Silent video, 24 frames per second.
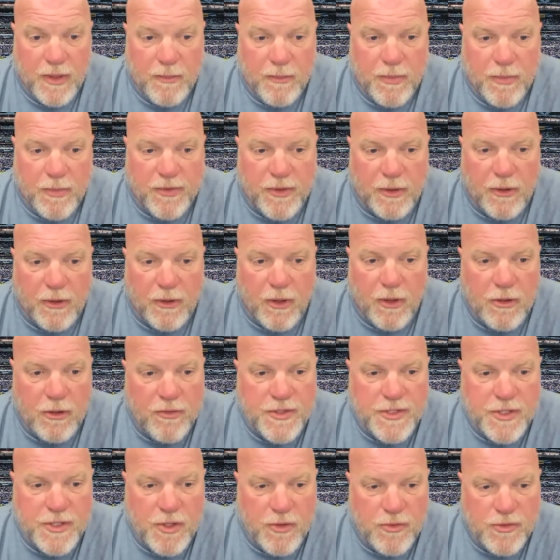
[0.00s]
But the longer
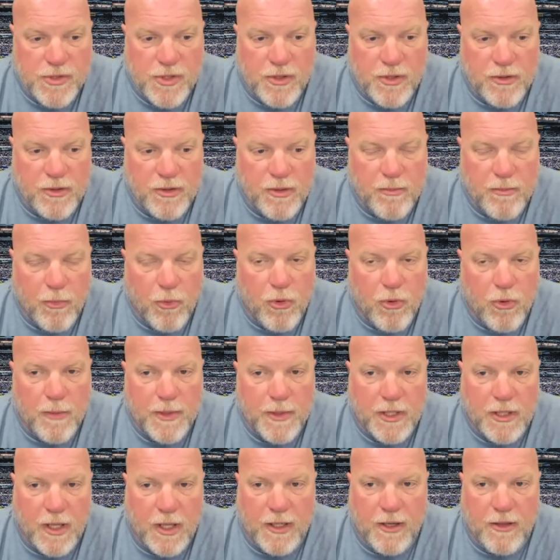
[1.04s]
this goes on, the more I'm
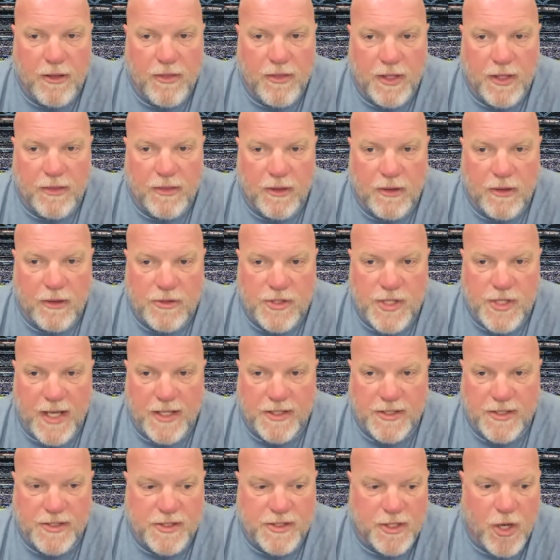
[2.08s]
inclined to think that
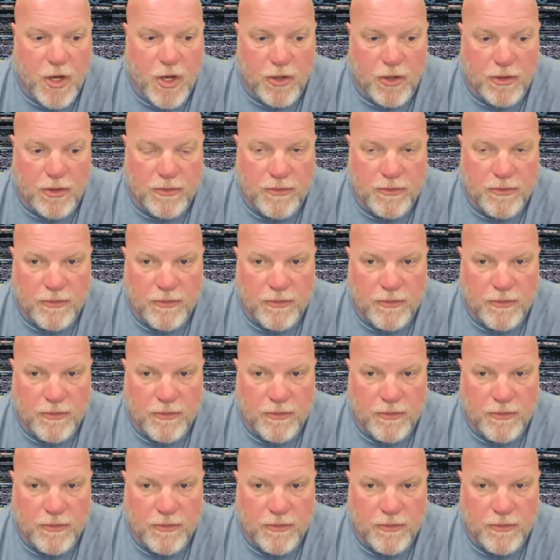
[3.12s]
Jackson's gone.